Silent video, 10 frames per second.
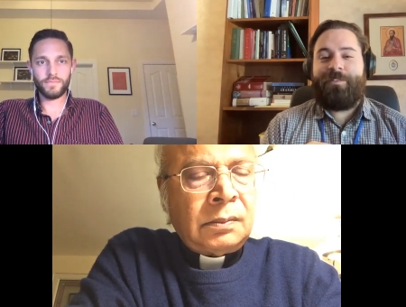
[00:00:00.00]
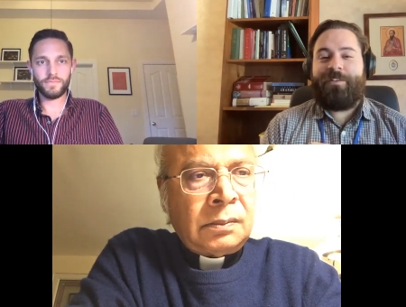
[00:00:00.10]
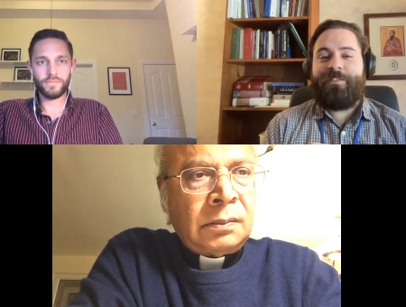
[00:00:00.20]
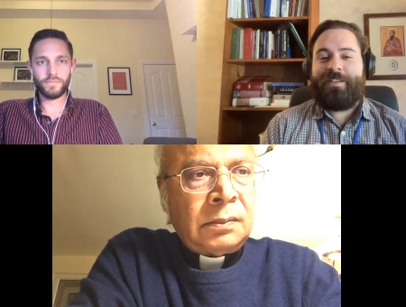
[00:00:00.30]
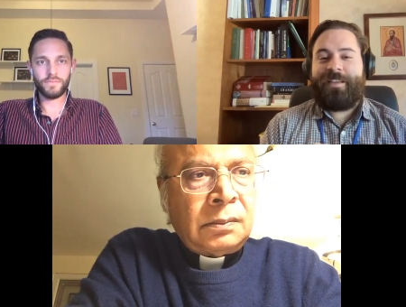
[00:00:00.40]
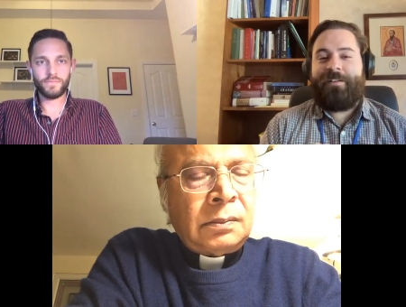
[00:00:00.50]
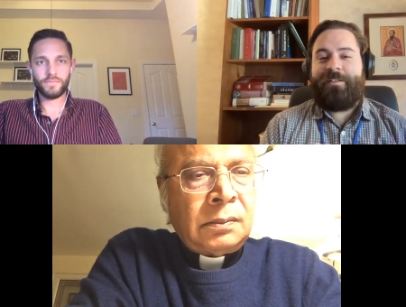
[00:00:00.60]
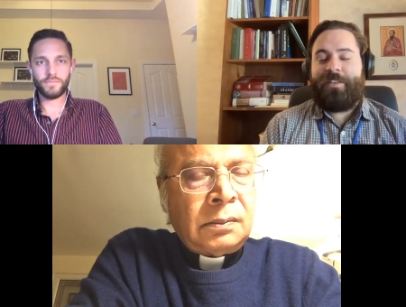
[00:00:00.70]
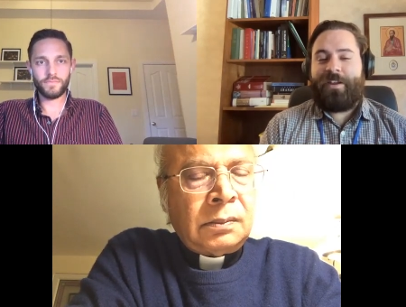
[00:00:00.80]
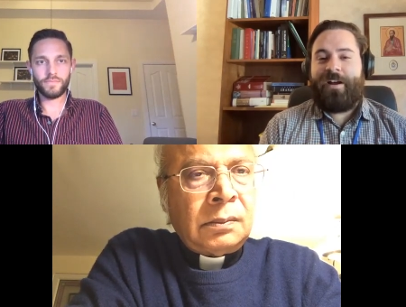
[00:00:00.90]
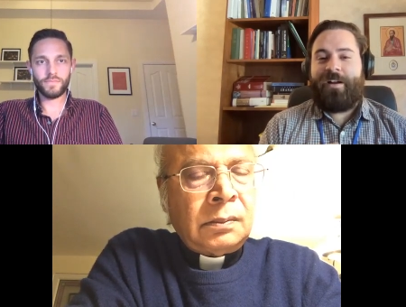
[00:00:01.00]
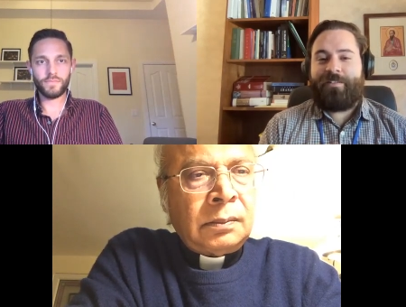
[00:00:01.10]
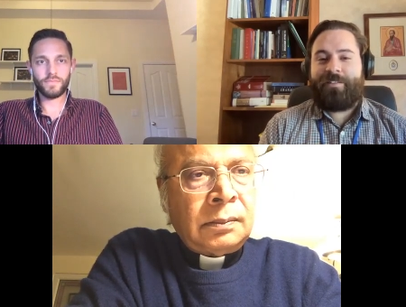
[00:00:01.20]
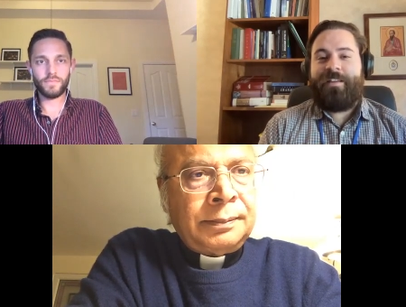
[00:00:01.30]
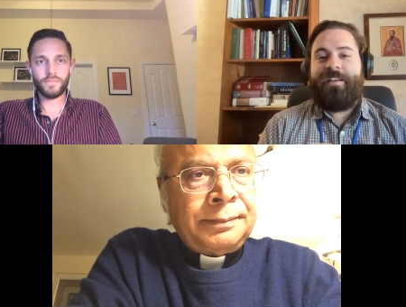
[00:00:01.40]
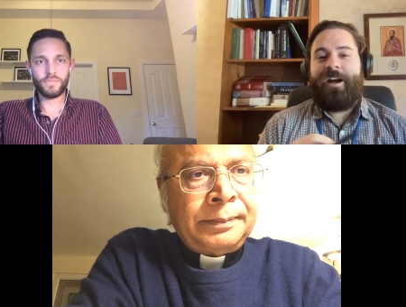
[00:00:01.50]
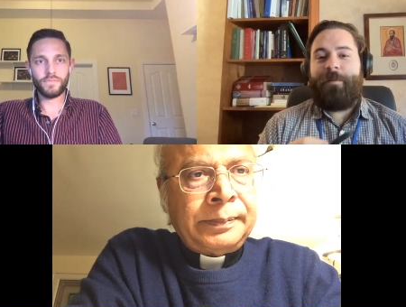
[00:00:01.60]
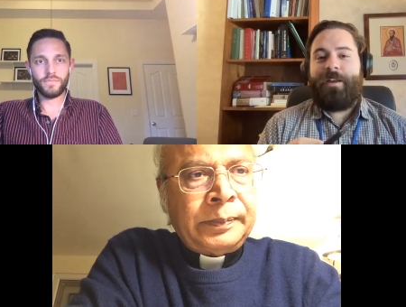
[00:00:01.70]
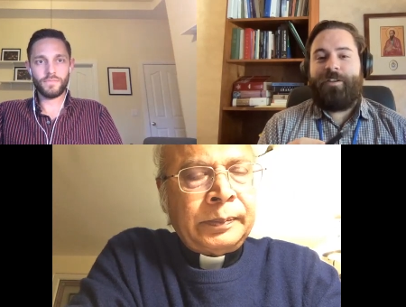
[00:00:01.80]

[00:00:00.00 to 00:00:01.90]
Speaker 1: seriously counting the cost. How might